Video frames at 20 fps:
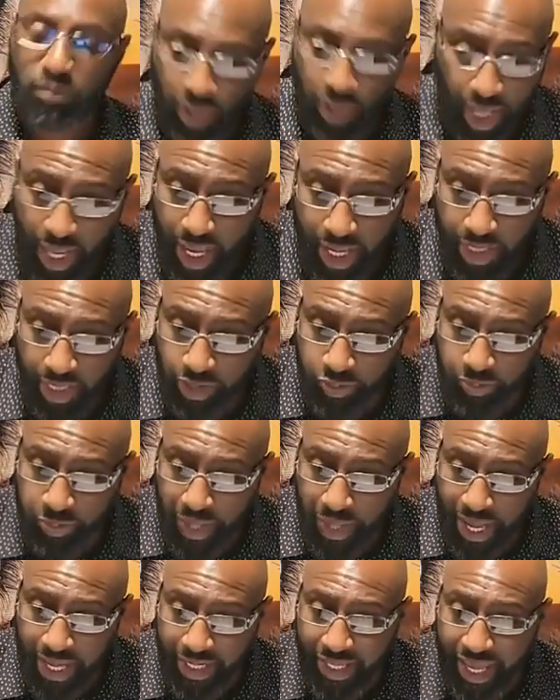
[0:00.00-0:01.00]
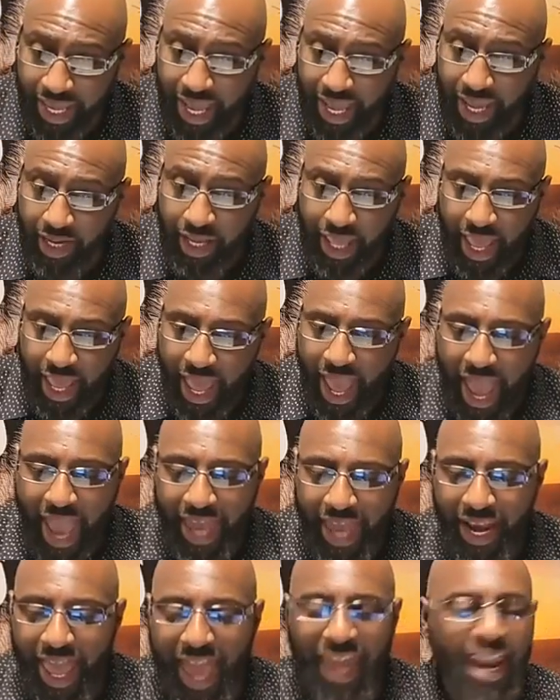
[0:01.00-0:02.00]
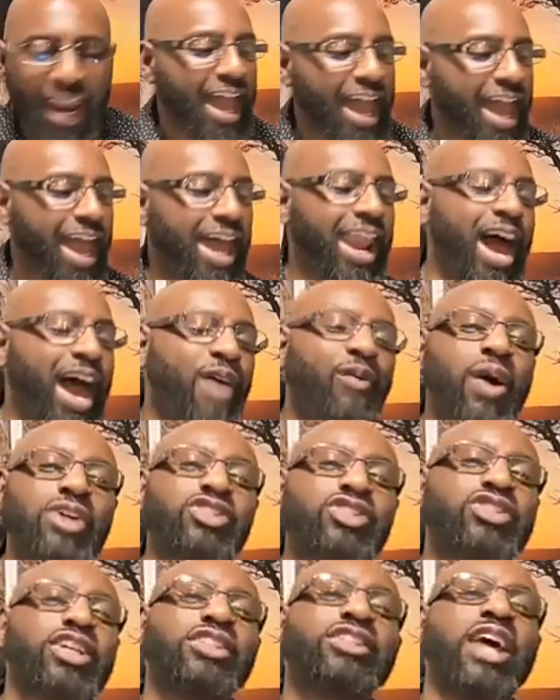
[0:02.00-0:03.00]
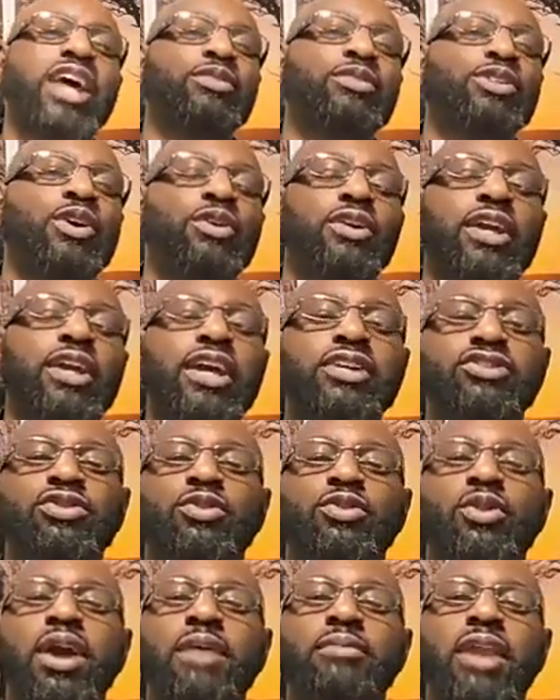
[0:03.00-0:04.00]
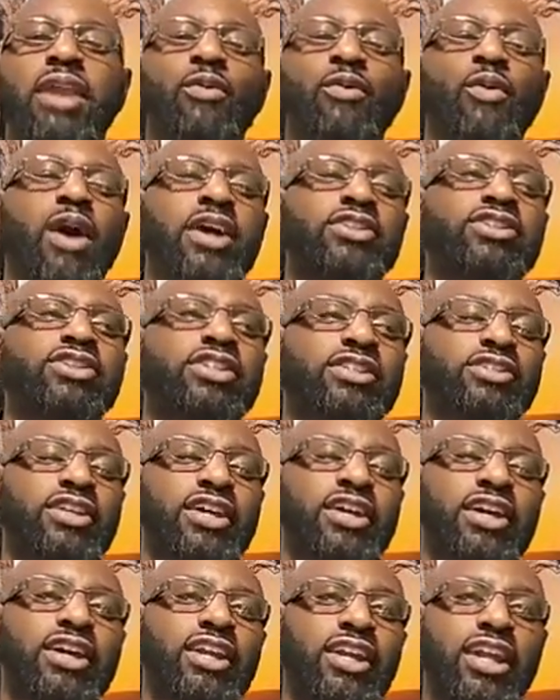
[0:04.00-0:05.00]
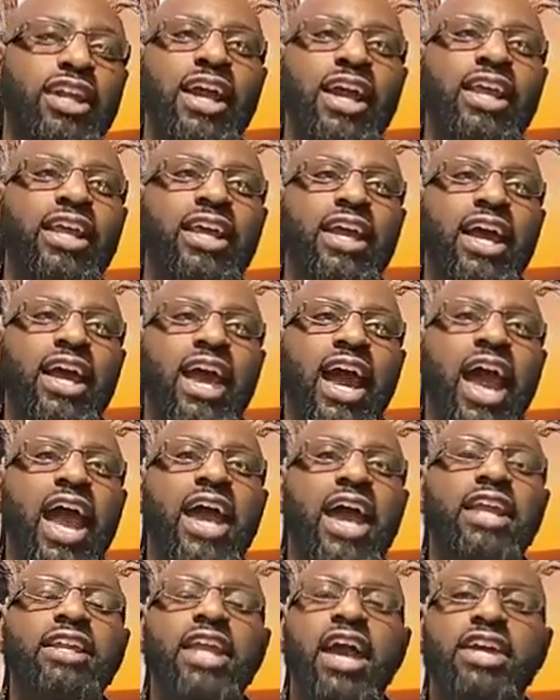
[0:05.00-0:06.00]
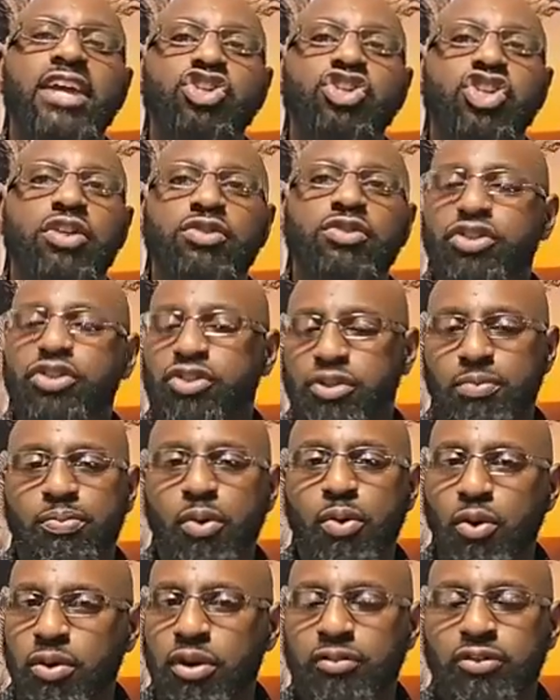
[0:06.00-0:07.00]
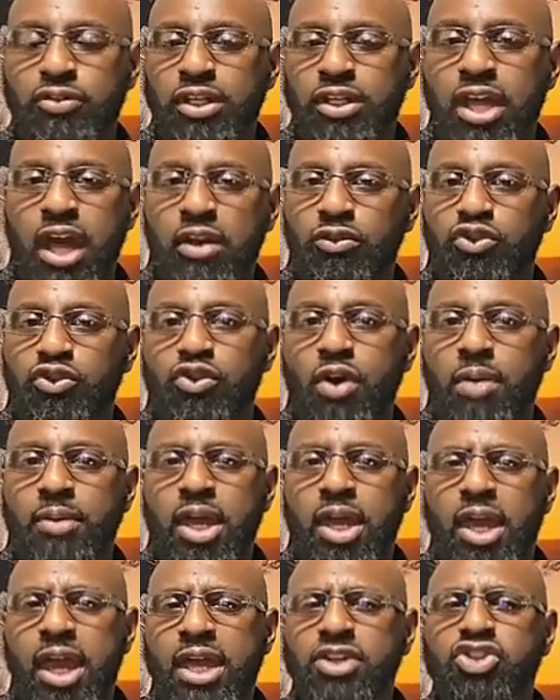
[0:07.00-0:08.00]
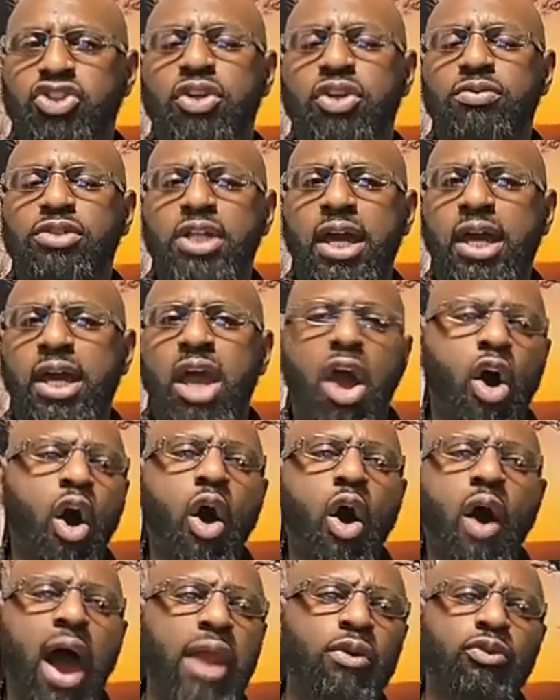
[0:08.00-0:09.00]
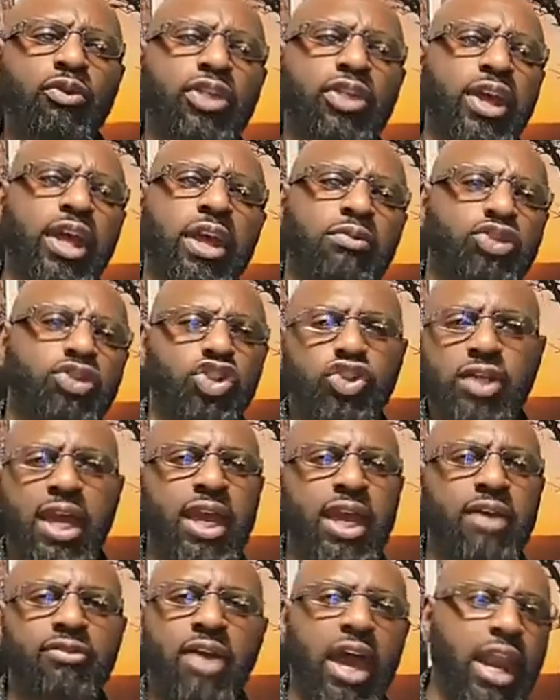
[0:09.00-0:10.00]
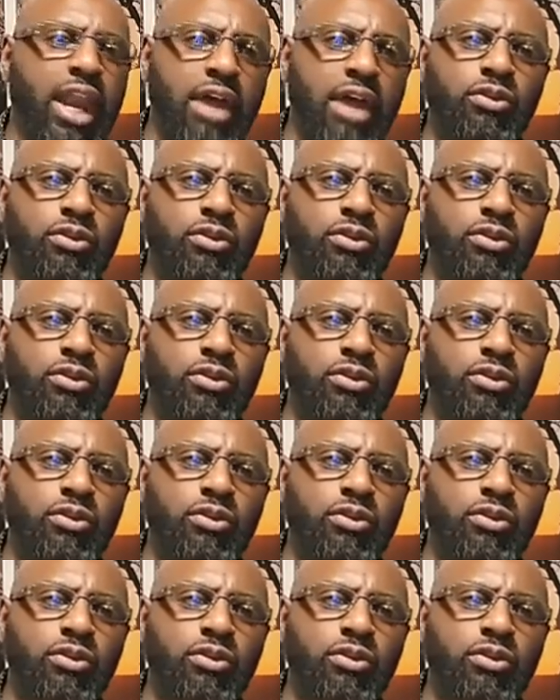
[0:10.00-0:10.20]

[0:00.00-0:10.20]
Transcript: Let's play it again. And I watched this. I was on Instagram and I watched this lady and she's a supporter of Donald Trump. And she was like, oh, I don't think he was saying that.